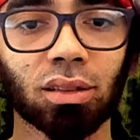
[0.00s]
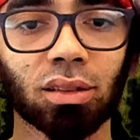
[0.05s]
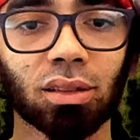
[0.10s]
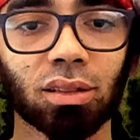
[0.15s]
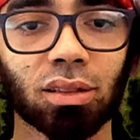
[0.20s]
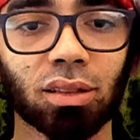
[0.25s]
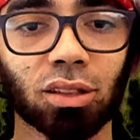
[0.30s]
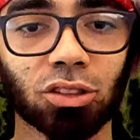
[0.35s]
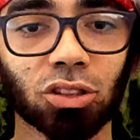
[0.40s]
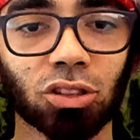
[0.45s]

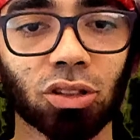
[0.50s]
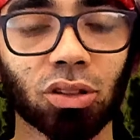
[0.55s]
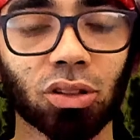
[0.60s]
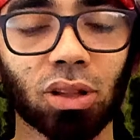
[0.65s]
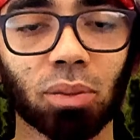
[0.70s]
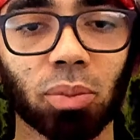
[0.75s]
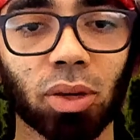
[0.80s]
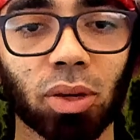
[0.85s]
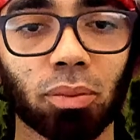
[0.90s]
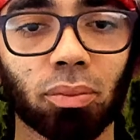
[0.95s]
that she's gonna
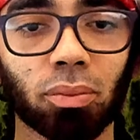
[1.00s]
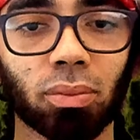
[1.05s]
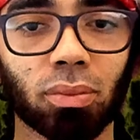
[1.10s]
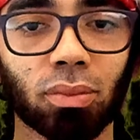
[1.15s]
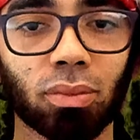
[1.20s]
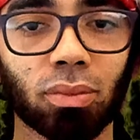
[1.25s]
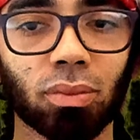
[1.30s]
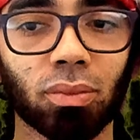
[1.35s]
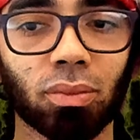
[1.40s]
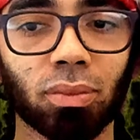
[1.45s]
be
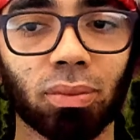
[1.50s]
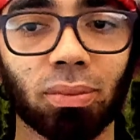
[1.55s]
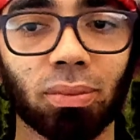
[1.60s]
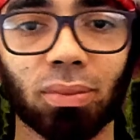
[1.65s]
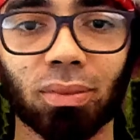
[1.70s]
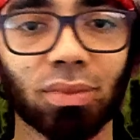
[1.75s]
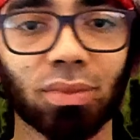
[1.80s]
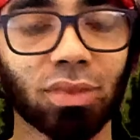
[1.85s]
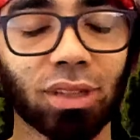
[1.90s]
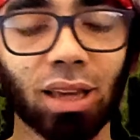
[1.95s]

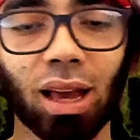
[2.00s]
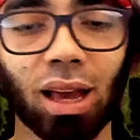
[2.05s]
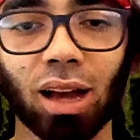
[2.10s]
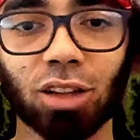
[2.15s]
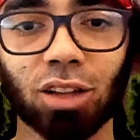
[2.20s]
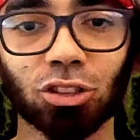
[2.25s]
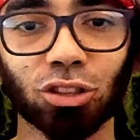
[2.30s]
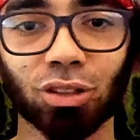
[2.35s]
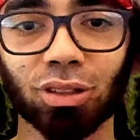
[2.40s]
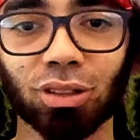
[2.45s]
yeah
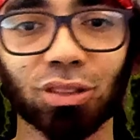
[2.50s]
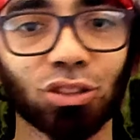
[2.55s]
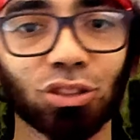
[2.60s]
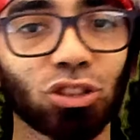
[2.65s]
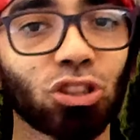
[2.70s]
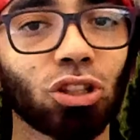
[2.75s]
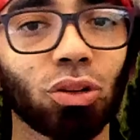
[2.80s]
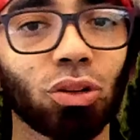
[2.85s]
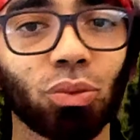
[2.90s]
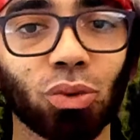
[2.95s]
she
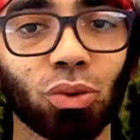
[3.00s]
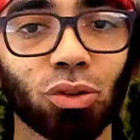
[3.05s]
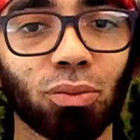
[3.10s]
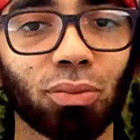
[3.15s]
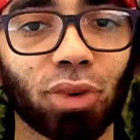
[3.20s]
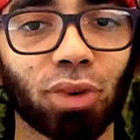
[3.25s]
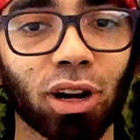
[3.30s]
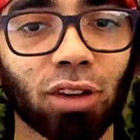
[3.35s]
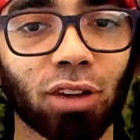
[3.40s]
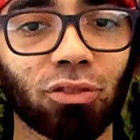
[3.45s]
she would
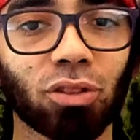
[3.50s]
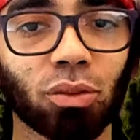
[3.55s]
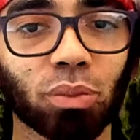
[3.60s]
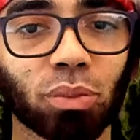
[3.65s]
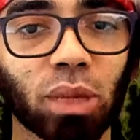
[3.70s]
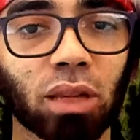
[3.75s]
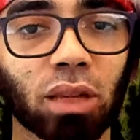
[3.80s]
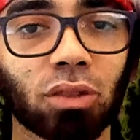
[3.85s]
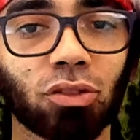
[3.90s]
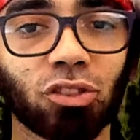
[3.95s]
break from
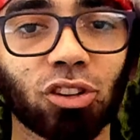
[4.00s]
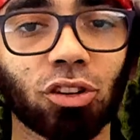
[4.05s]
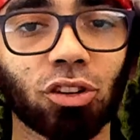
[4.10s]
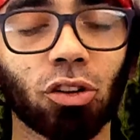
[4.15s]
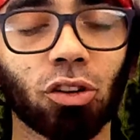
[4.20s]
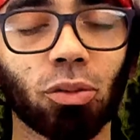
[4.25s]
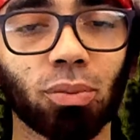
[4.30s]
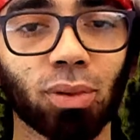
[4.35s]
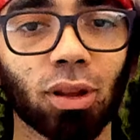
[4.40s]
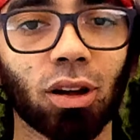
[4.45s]
that fear
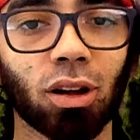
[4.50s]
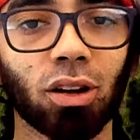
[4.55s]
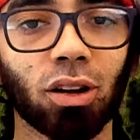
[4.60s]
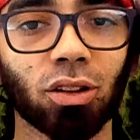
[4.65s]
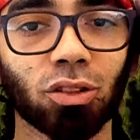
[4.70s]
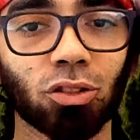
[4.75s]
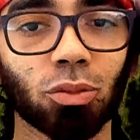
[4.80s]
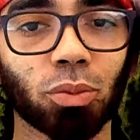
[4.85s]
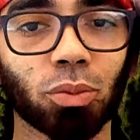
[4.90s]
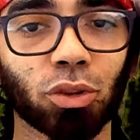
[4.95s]
of
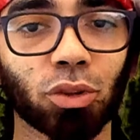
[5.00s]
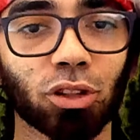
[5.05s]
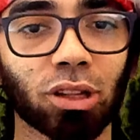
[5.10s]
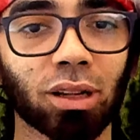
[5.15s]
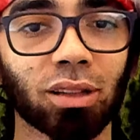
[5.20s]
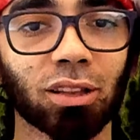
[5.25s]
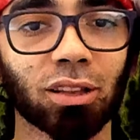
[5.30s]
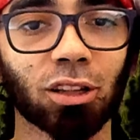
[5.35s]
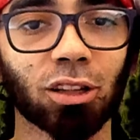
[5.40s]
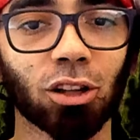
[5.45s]
blood to
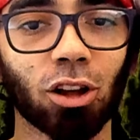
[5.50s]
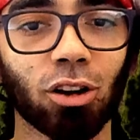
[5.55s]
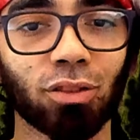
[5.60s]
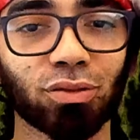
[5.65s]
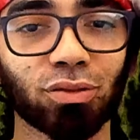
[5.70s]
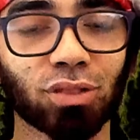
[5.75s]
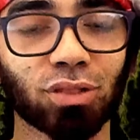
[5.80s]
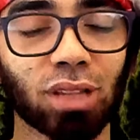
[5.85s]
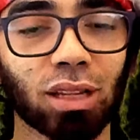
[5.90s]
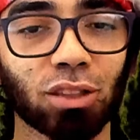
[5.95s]
protect the
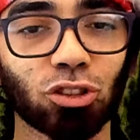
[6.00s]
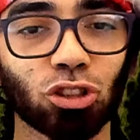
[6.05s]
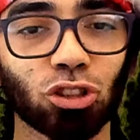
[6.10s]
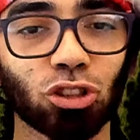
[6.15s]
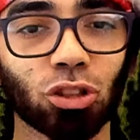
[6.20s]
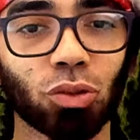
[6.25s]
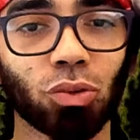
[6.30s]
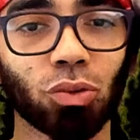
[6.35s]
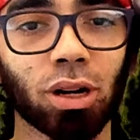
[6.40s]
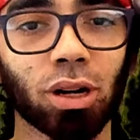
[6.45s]
loves that she
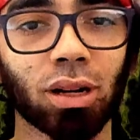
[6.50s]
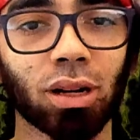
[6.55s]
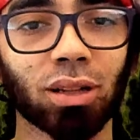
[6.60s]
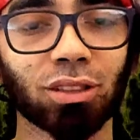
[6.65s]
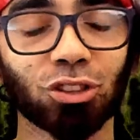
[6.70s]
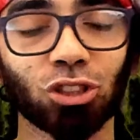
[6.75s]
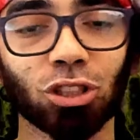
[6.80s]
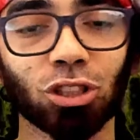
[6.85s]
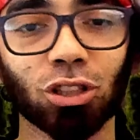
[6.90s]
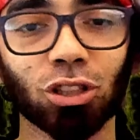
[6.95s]
want
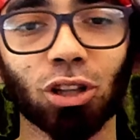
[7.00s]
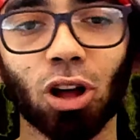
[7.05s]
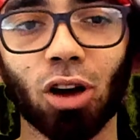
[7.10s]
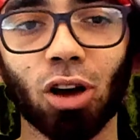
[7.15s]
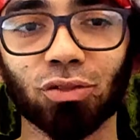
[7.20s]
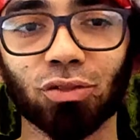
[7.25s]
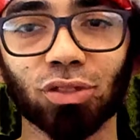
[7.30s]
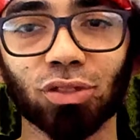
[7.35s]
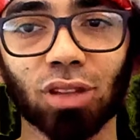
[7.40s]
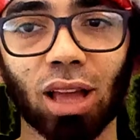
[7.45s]
she
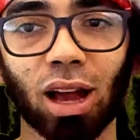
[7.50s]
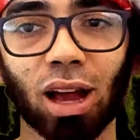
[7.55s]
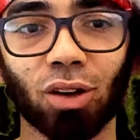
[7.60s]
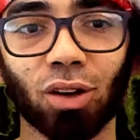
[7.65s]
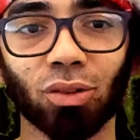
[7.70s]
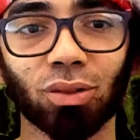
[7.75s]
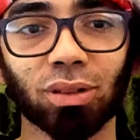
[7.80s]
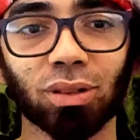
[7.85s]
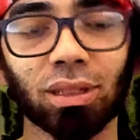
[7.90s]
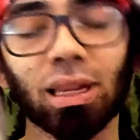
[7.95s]
loves now
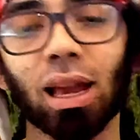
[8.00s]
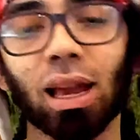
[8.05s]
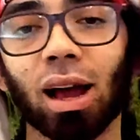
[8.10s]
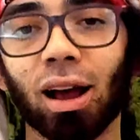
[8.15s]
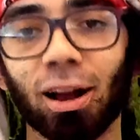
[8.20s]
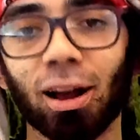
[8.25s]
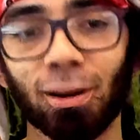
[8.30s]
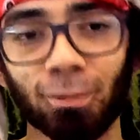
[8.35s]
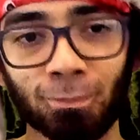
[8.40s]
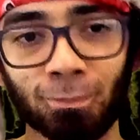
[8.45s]

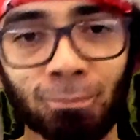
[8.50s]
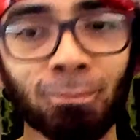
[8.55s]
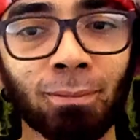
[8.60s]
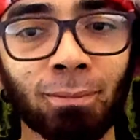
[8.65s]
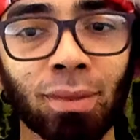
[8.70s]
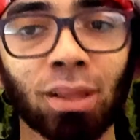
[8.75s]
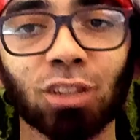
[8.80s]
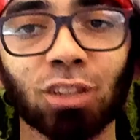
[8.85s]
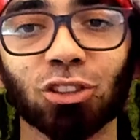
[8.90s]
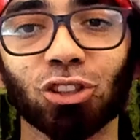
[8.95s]
yeah
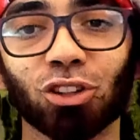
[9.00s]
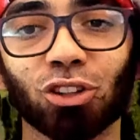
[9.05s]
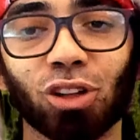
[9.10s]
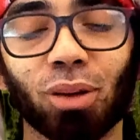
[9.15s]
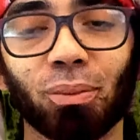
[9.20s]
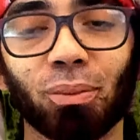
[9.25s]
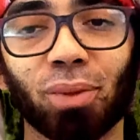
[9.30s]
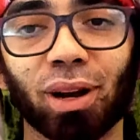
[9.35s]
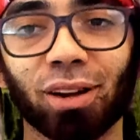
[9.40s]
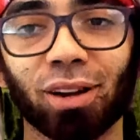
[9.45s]
she's gonna
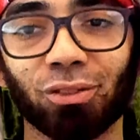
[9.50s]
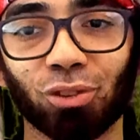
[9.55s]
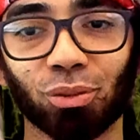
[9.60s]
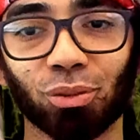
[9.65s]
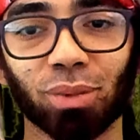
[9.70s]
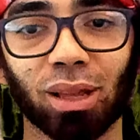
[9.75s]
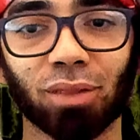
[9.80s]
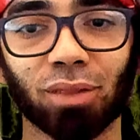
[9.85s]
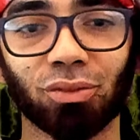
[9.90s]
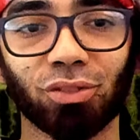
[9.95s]
break from
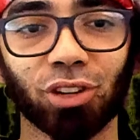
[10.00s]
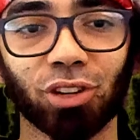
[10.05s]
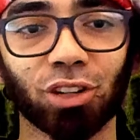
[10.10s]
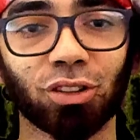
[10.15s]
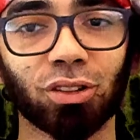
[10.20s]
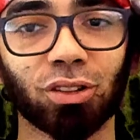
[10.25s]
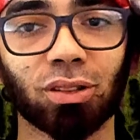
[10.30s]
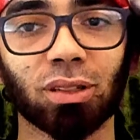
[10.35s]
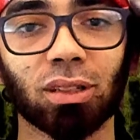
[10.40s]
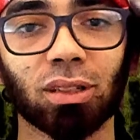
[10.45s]
that fear
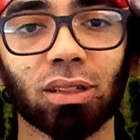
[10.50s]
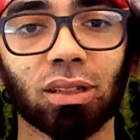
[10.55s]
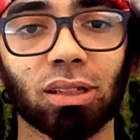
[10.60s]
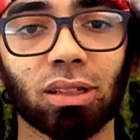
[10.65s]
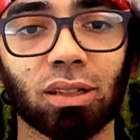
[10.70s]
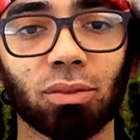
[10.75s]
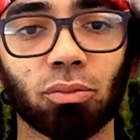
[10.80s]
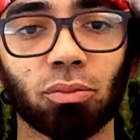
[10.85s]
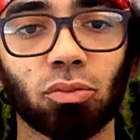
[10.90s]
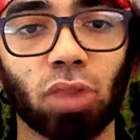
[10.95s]

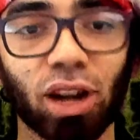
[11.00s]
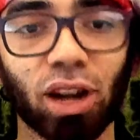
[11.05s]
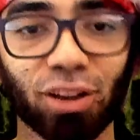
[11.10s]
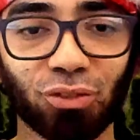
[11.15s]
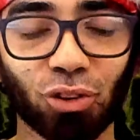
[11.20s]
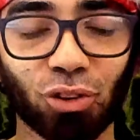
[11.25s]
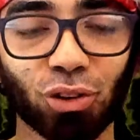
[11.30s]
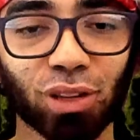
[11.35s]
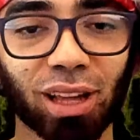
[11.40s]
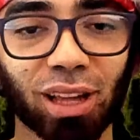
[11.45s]
break
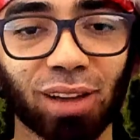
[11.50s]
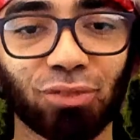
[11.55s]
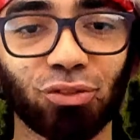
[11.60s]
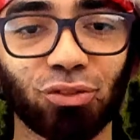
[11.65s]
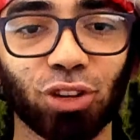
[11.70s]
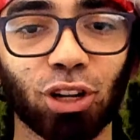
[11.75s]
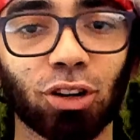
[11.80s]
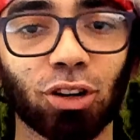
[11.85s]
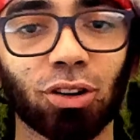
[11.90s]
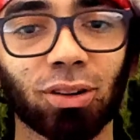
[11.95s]
from that
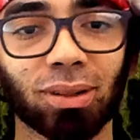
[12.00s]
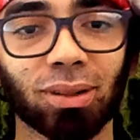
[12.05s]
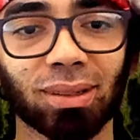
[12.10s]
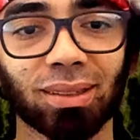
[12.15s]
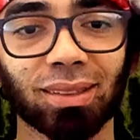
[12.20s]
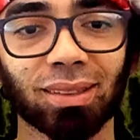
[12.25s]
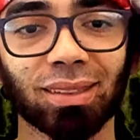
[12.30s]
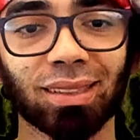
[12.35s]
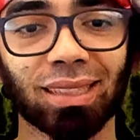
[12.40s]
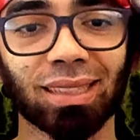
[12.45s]
fear
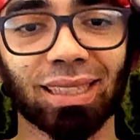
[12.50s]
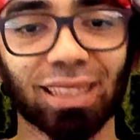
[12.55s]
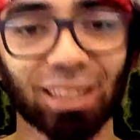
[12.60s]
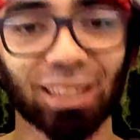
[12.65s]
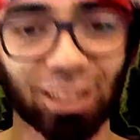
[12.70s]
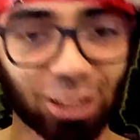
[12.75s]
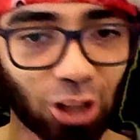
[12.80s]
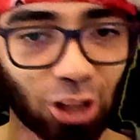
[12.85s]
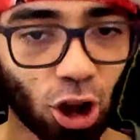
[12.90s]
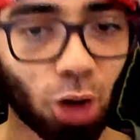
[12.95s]

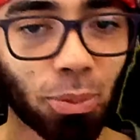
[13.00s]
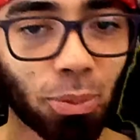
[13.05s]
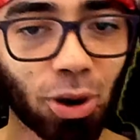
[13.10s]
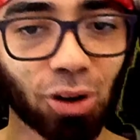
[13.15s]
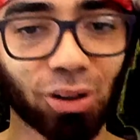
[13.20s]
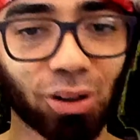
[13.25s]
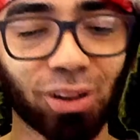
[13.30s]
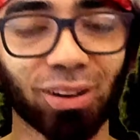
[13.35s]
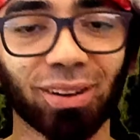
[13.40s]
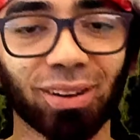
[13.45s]
come
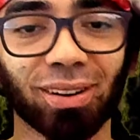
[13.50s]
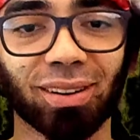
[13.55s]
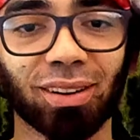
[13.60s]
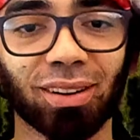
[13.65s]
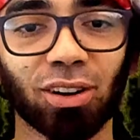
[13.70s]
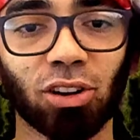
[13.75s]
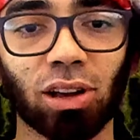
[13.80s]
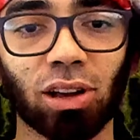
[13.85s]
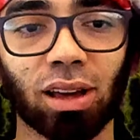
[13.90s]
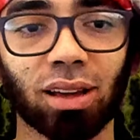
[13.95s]
on girl
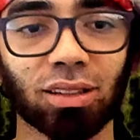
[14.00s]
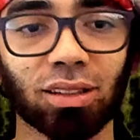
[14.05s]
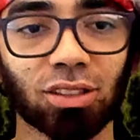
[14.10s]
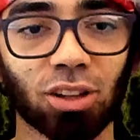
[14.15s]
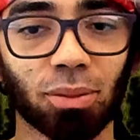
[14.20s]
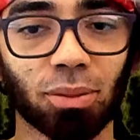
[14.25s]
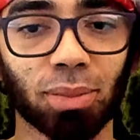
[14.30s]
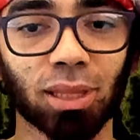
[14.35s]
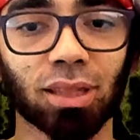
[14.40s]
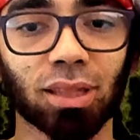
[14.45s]
okay
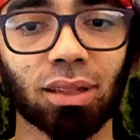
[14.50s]
stop it